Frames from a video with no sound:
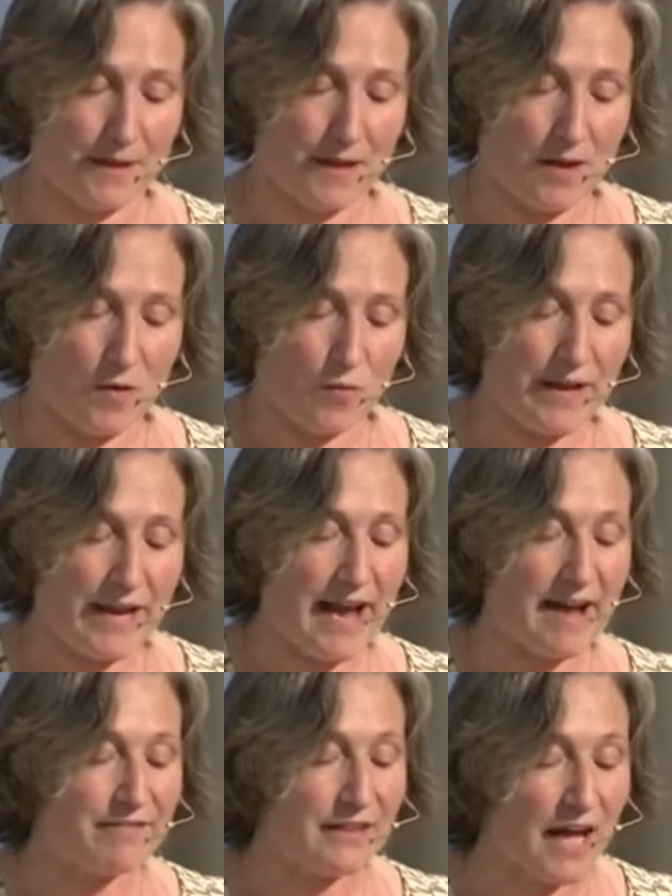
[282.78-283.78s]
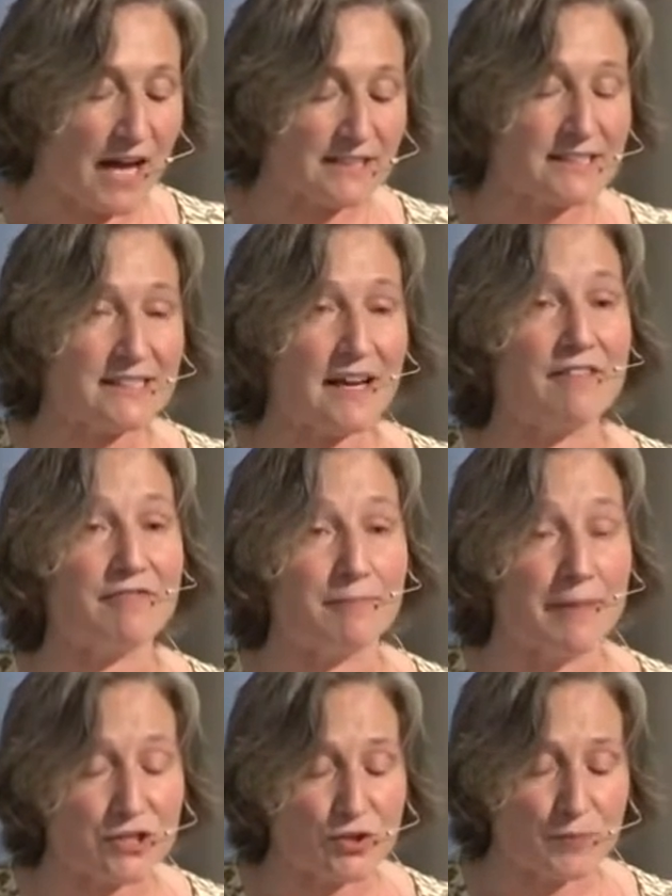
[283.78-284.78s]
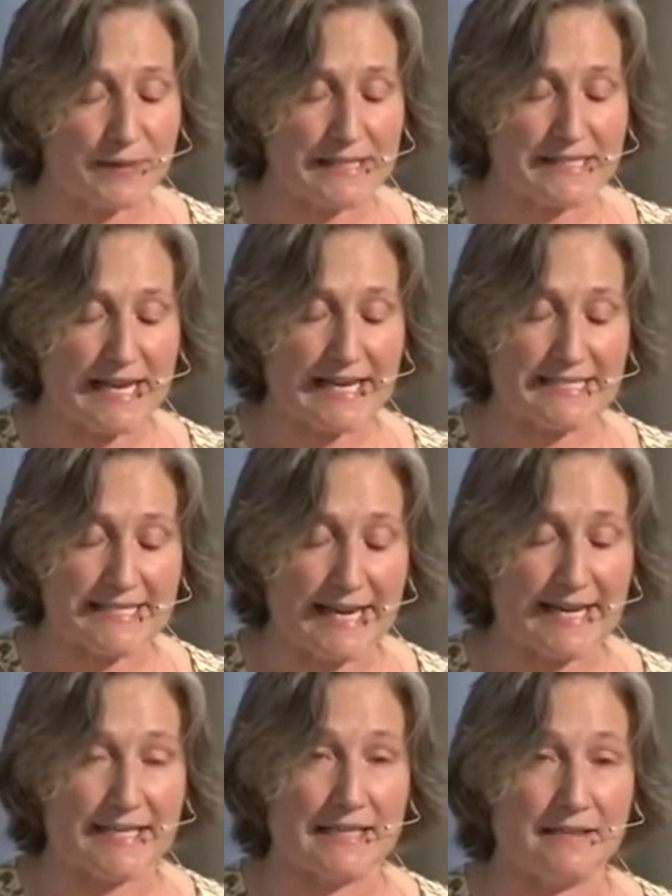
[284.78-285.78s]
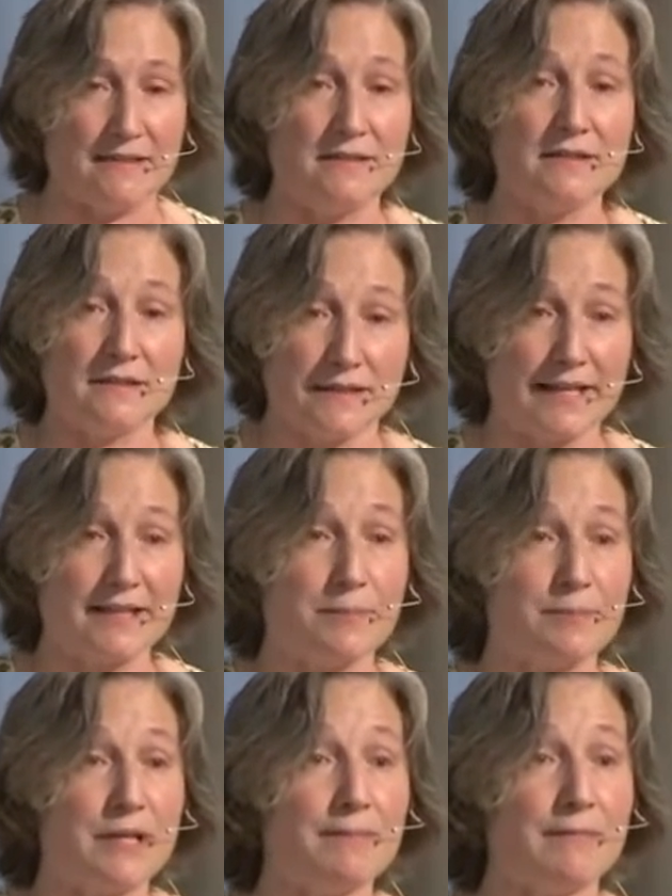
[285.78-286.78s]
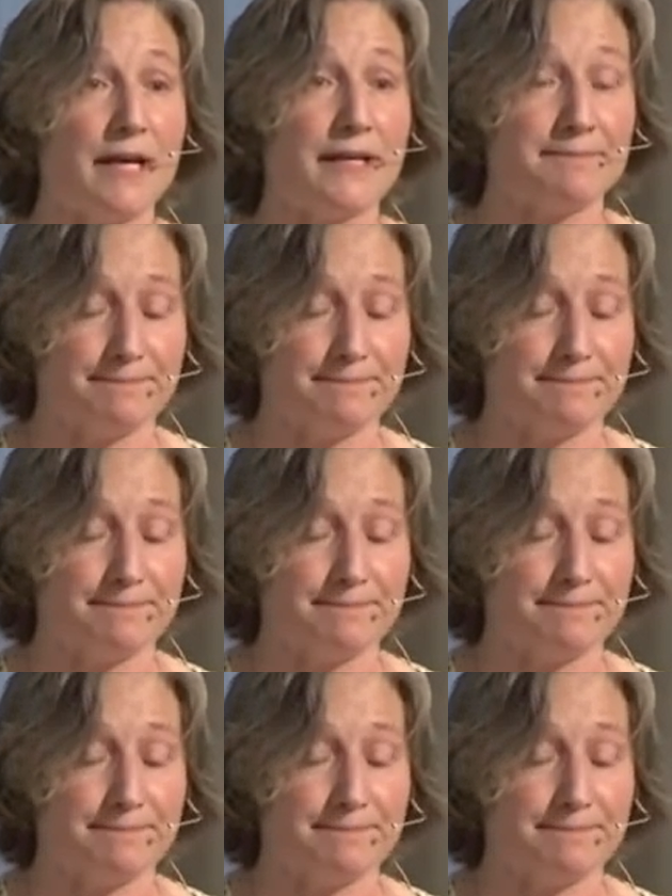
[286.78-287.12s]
We have lots of measurements and data, like the plumb line.